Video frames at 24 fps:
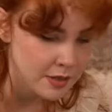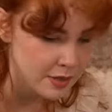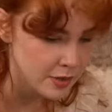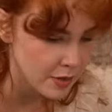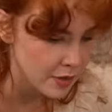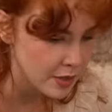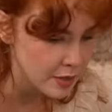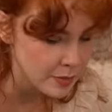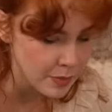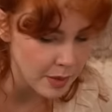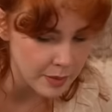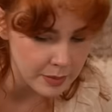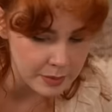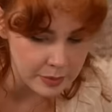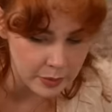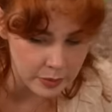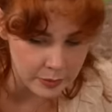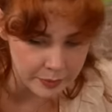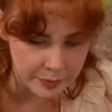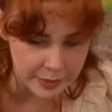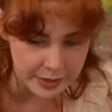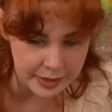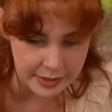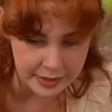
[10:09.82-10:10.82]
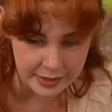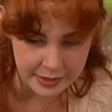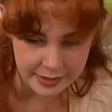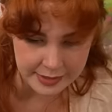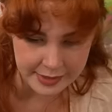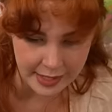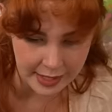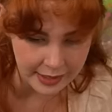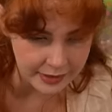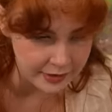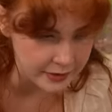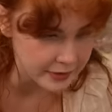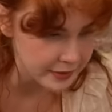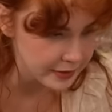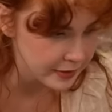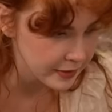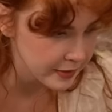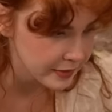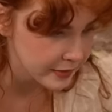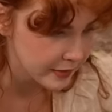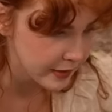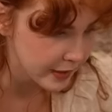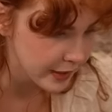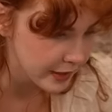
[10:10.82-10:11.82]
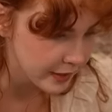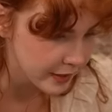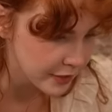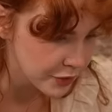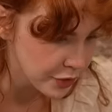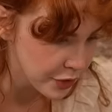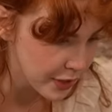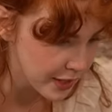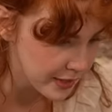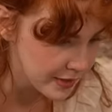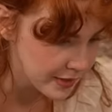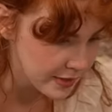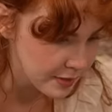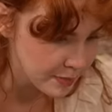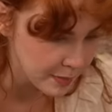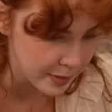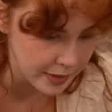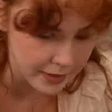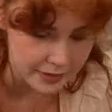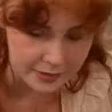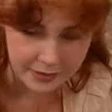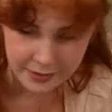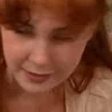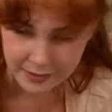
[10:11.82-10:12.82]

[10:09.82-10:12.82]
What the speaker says: So this probably won't be exactly like the dress, but